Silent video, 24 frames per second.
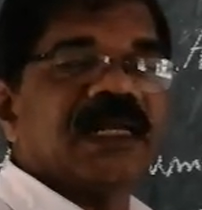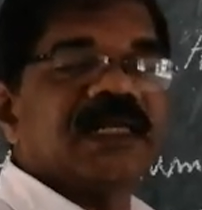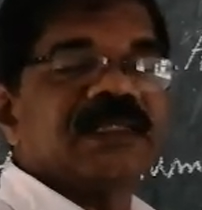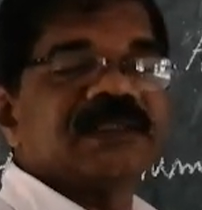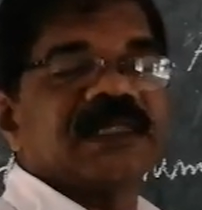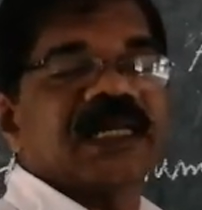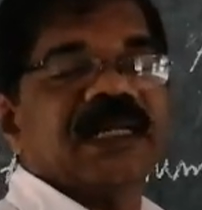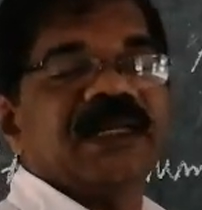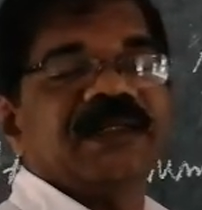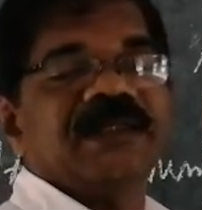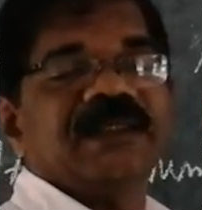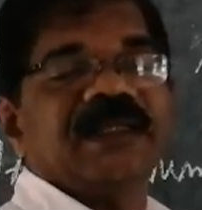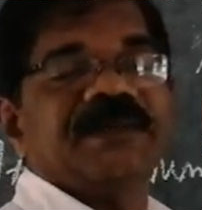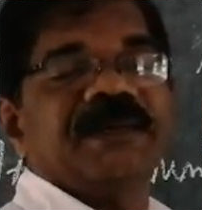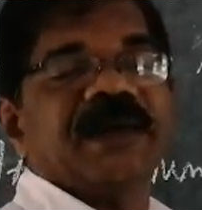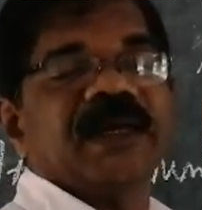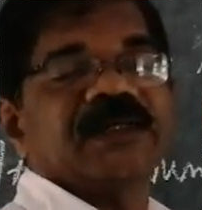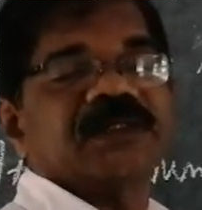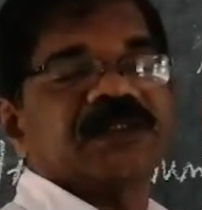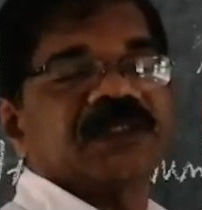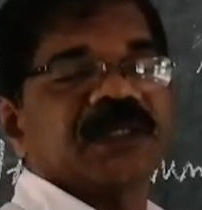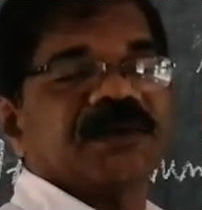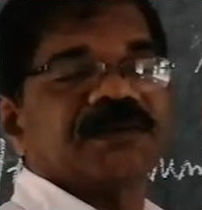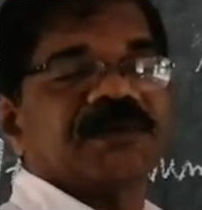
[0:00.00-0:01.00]
L shell is the
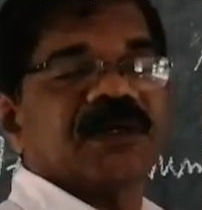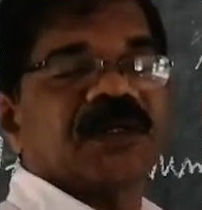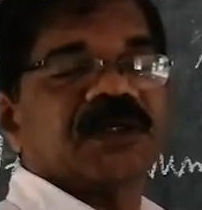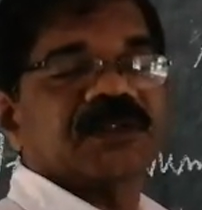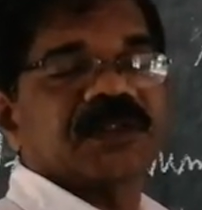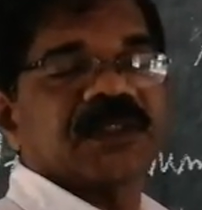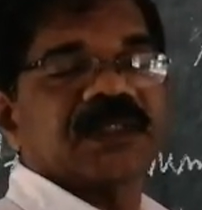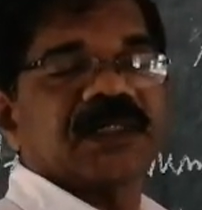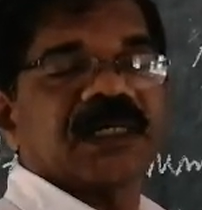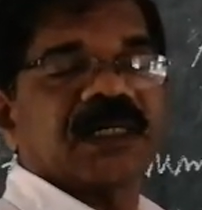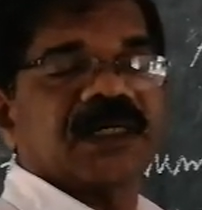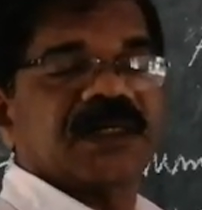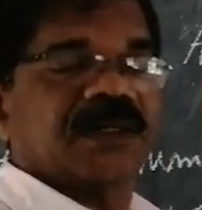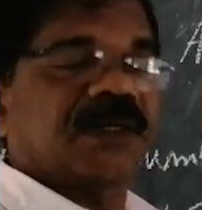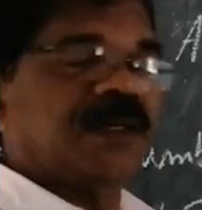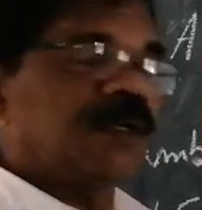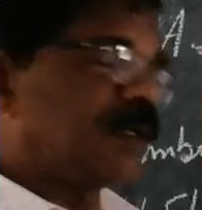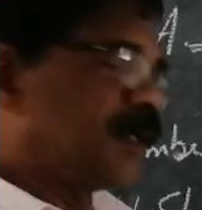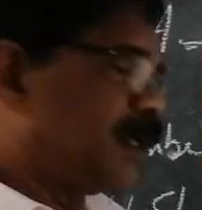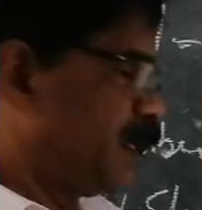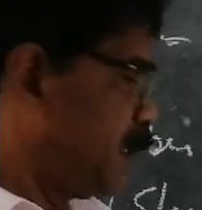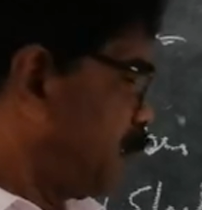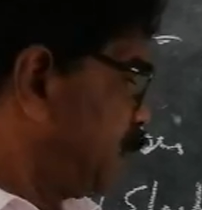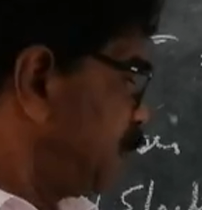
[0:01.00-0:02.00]
maximum number of
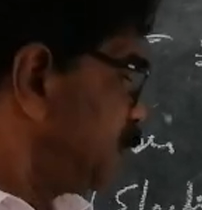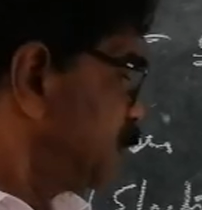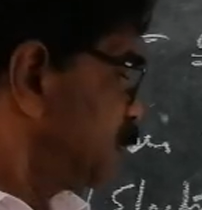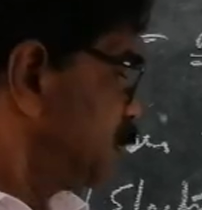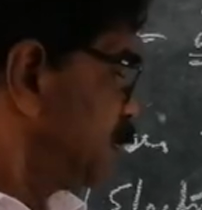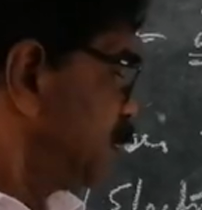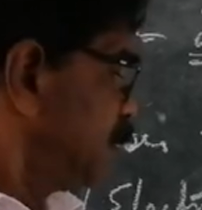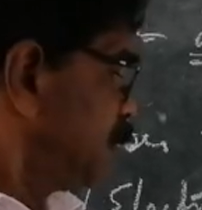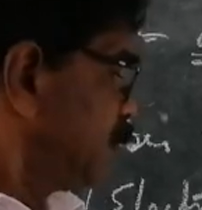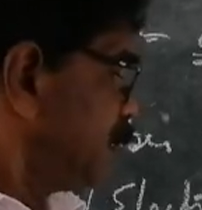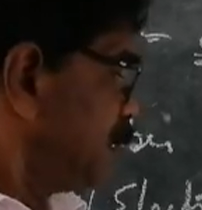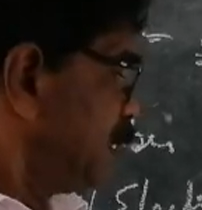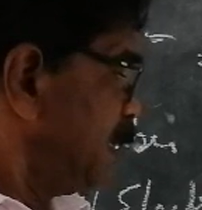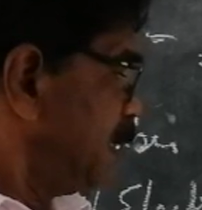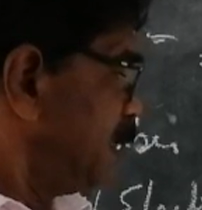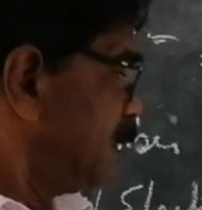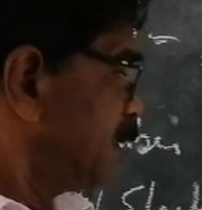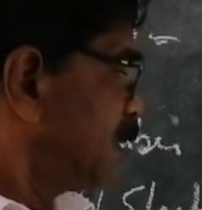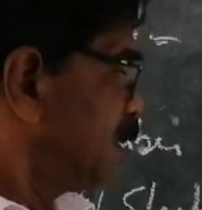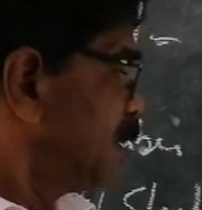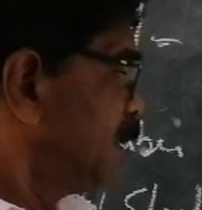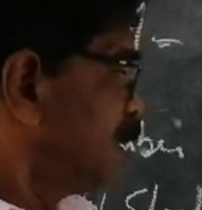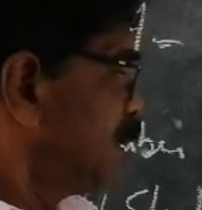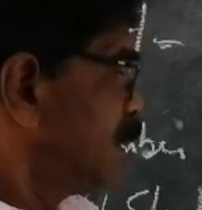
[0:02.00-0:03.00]
electrons is
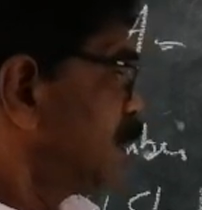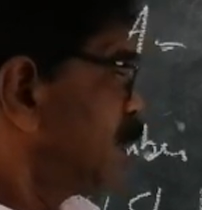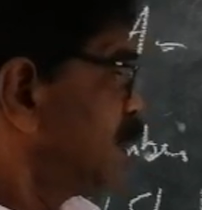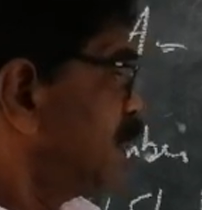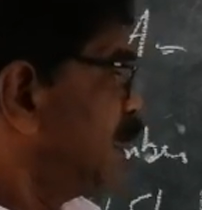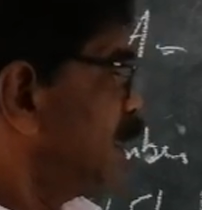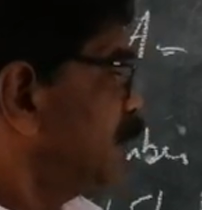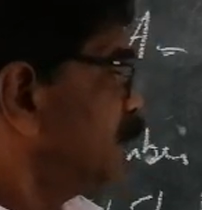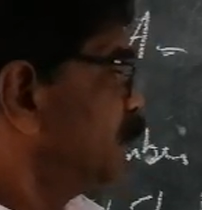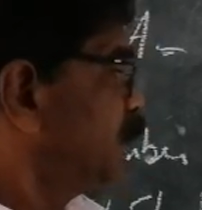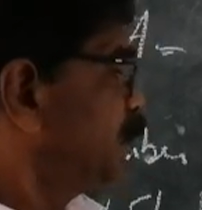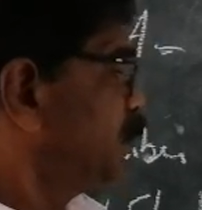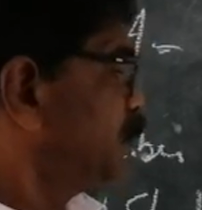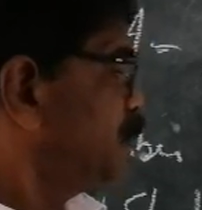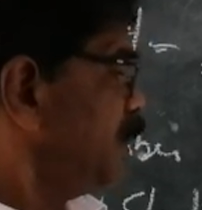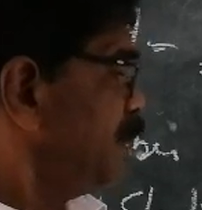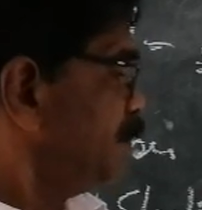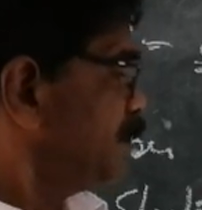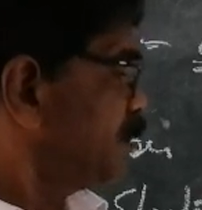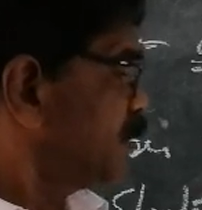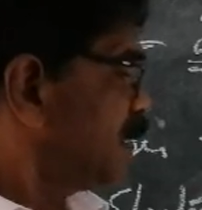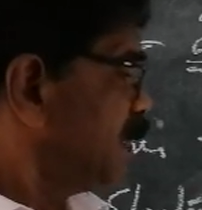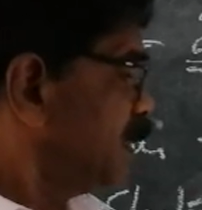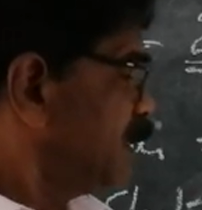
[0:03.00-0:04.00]
8. Then go to M
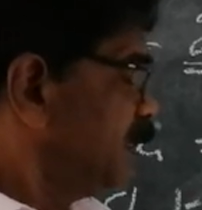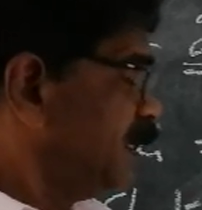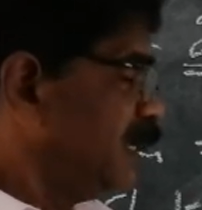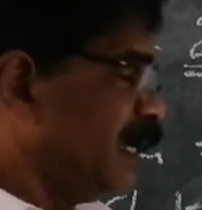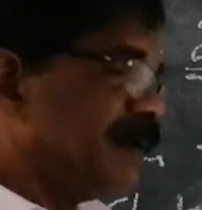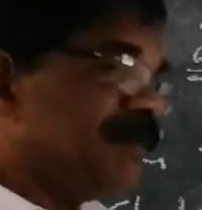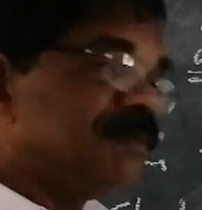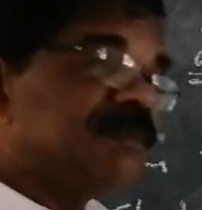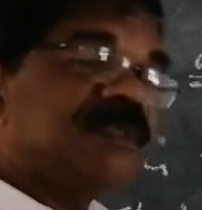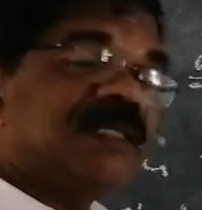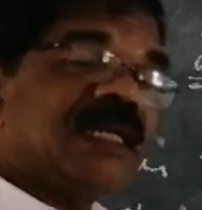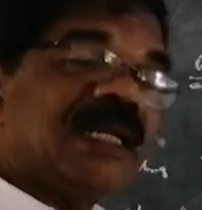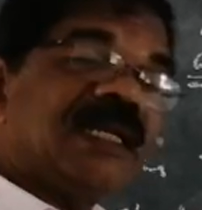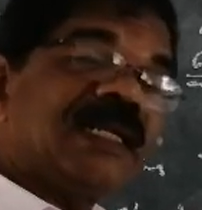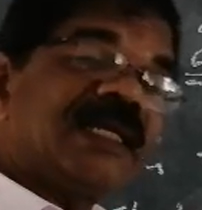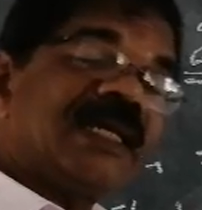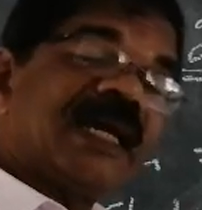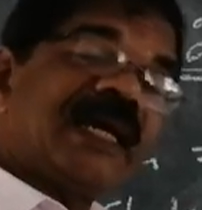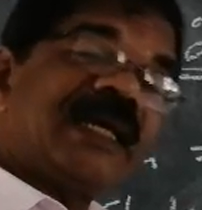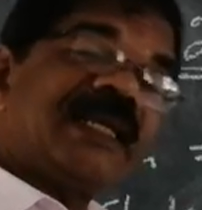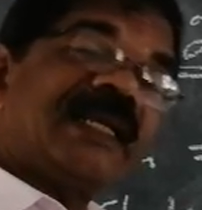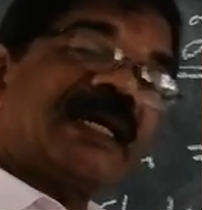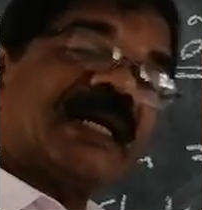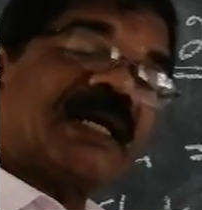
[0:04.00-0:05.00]
shell. M shell
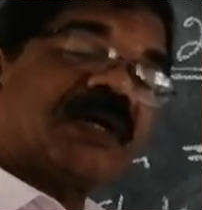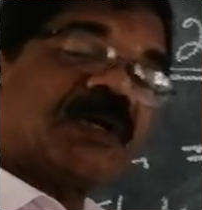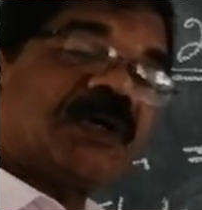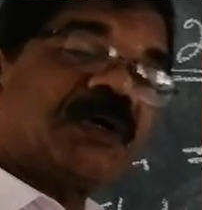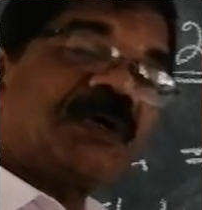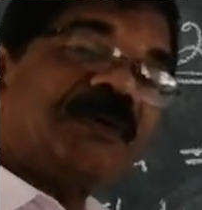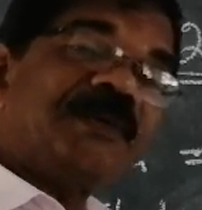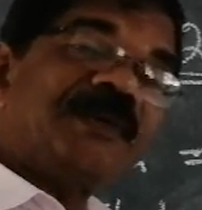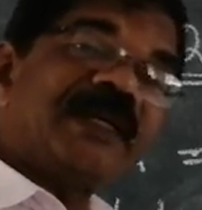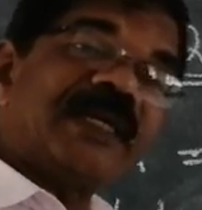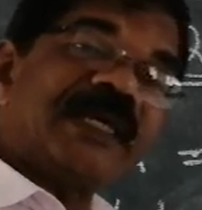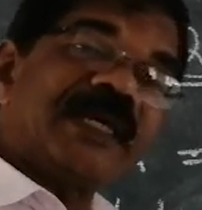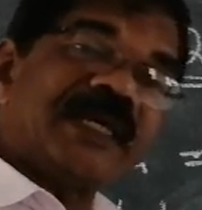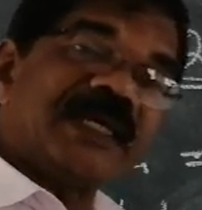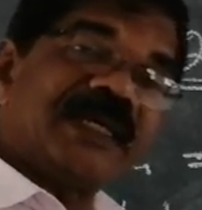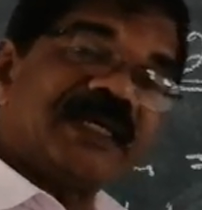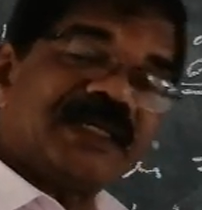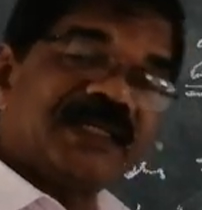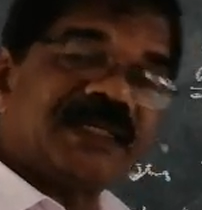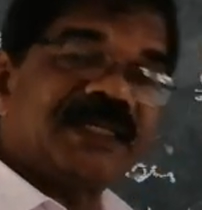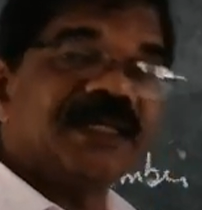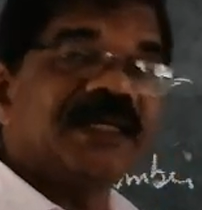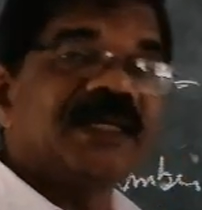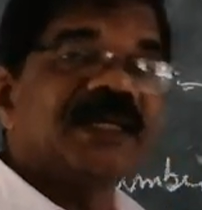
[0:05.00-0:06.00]
can
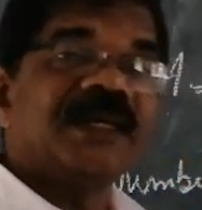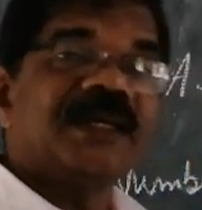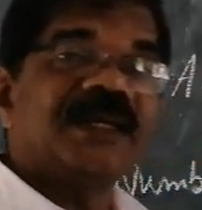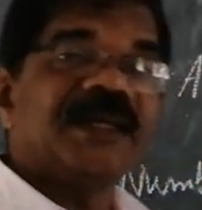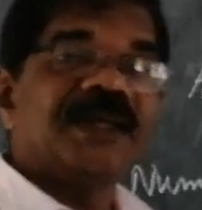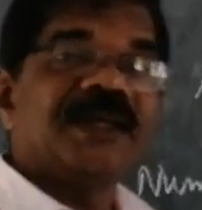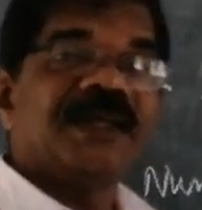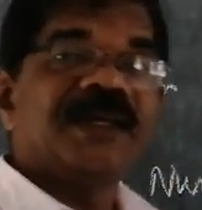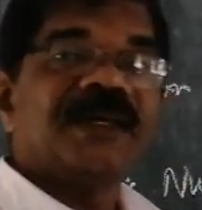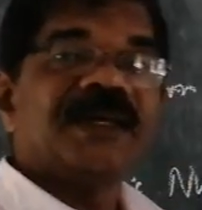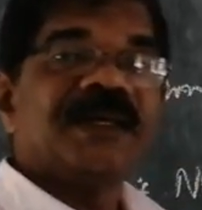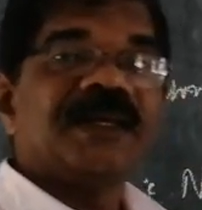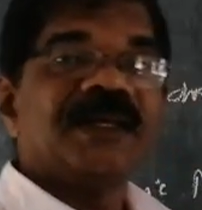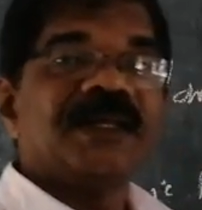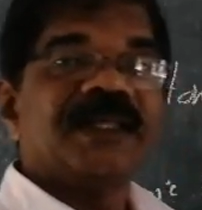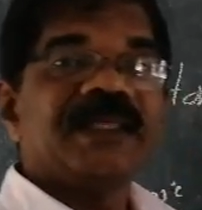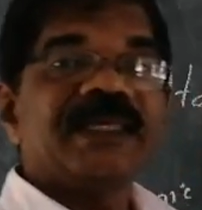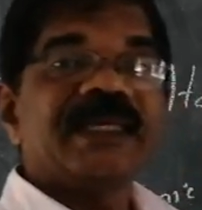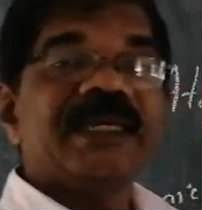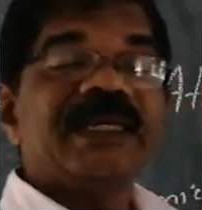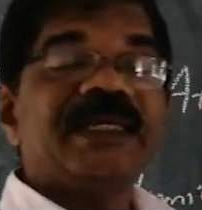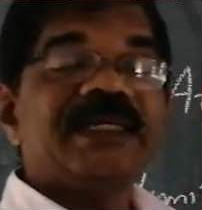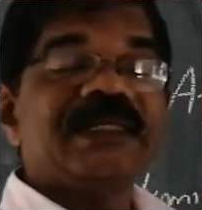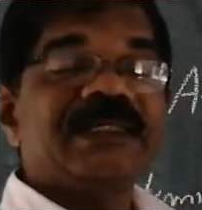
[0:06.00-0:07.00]
accommodate
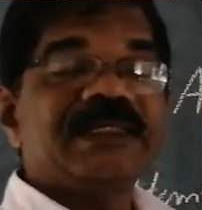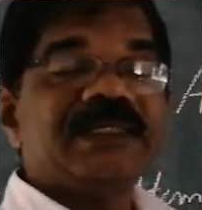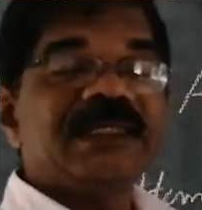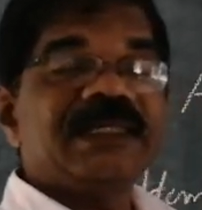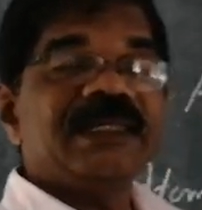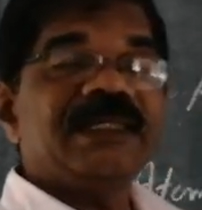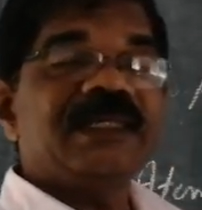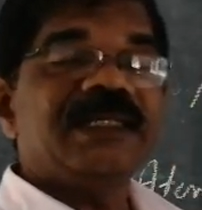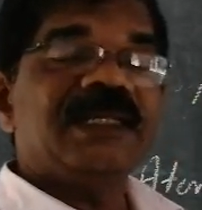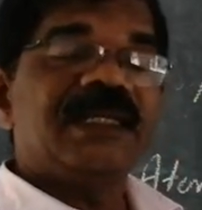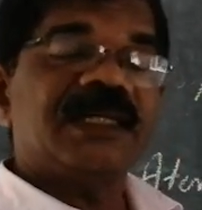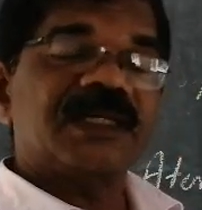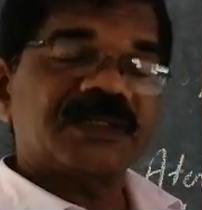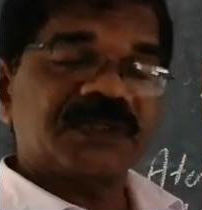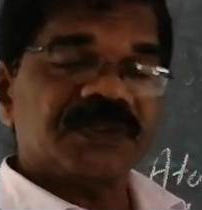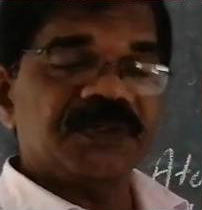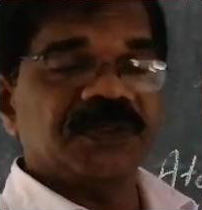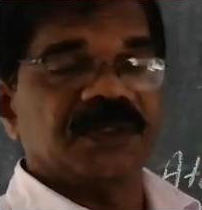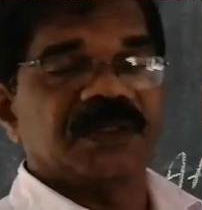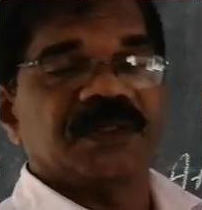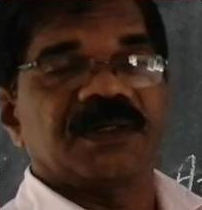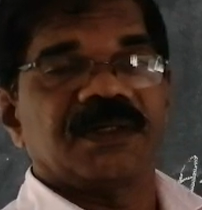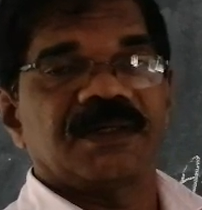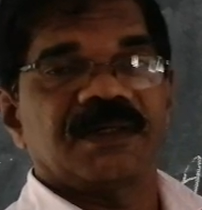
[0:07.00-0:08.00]
18
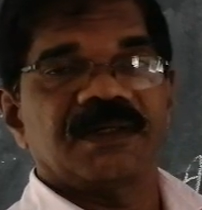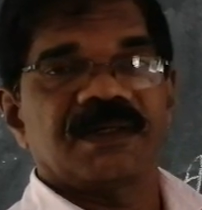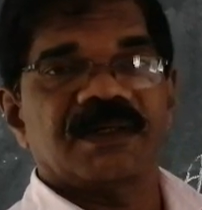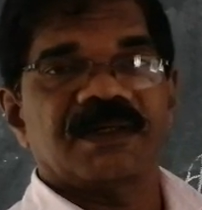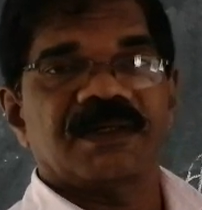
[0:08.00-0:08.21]
electrons.